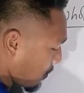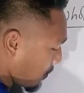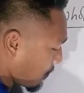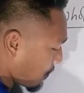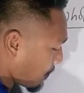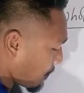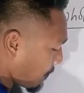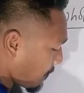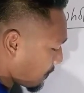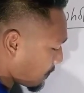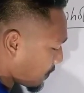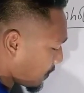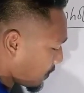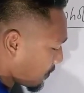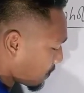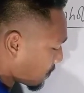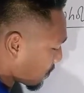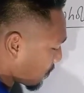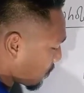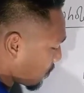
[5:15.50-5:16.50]
Our
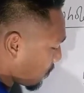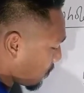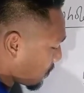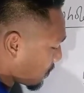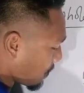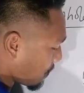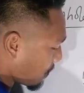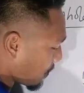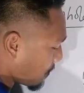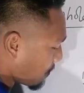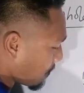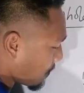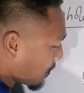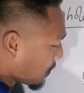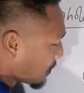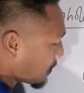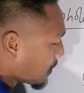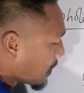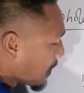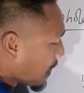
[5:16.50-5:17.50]
15 is a whole number
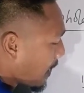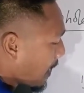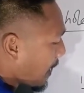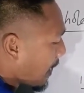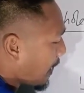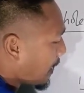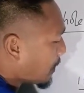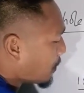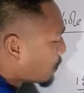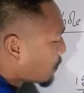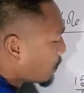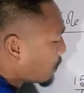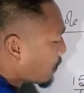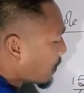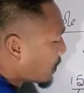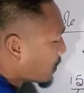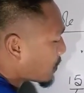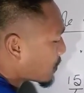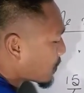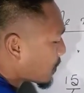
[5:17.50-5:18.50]
part, and
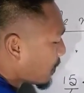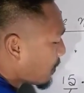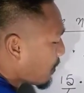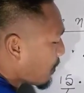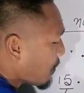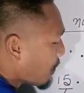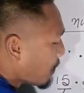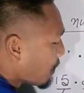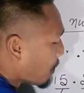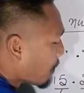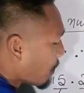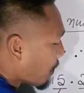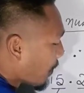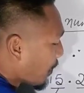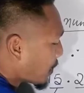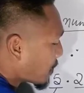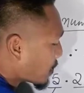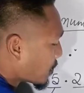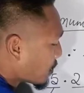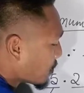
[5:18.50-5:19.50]
21 is a
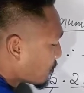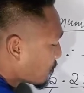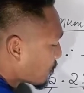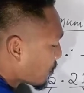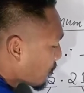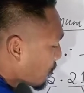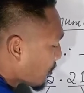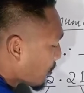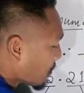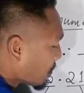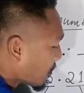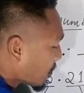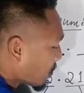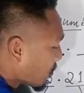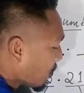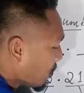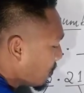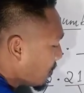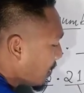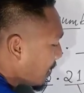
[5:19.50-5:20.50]
fractions, or what
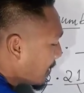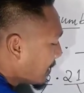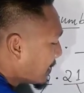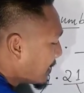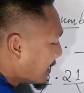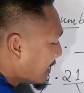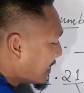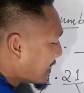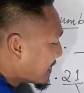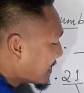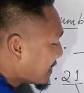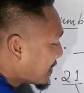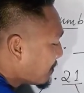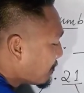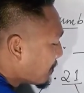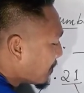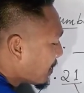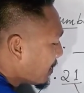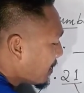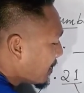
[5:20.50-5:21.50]
we call
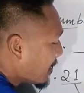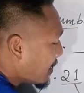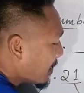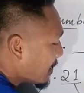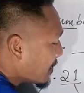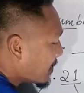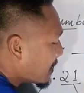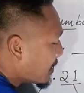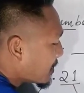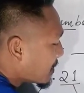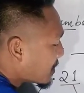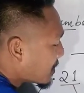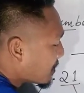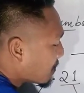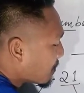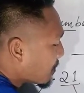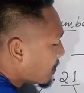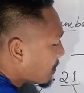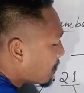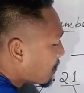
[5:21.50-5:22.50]
decimal
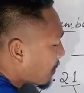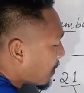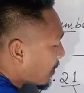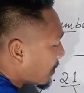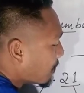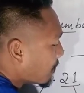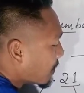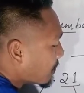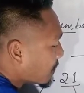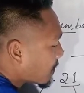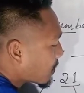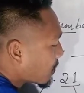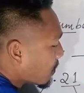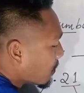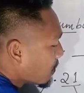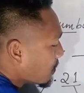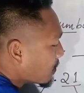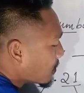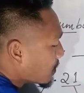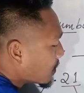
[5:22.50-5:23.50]
part. What we
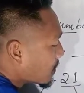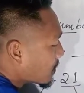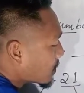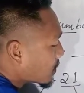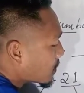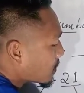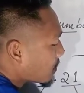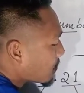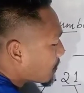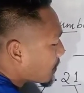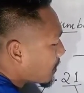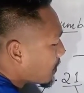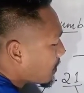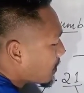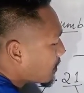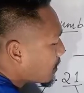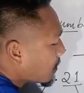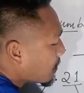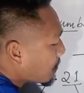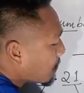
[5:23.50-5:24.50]
call
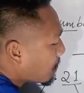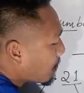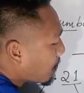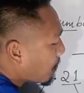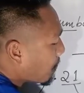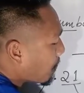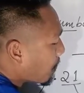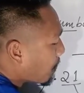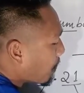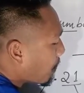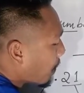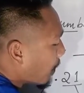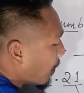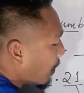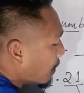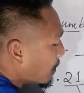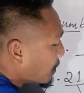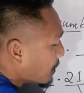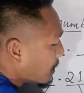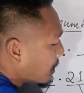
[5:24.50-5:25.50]
decimal
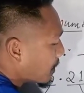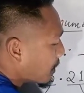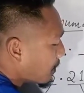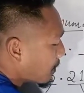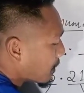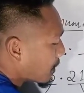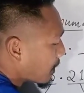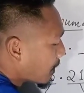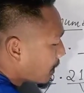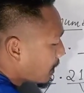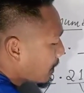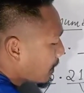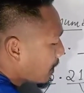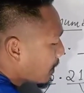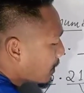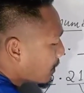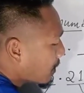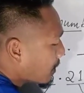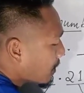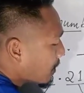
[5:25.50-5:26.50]
part. Okay,
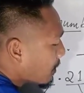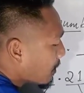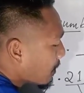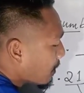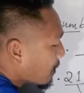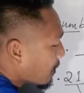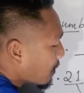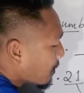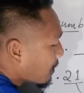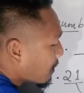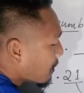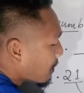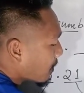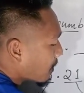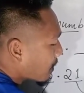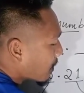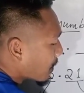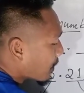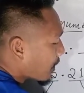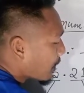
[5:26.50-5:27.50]

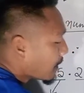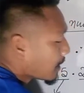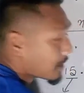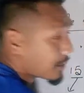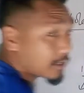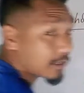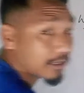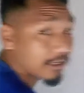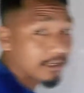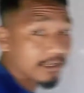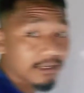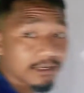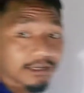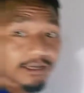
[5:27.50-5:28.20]
got it?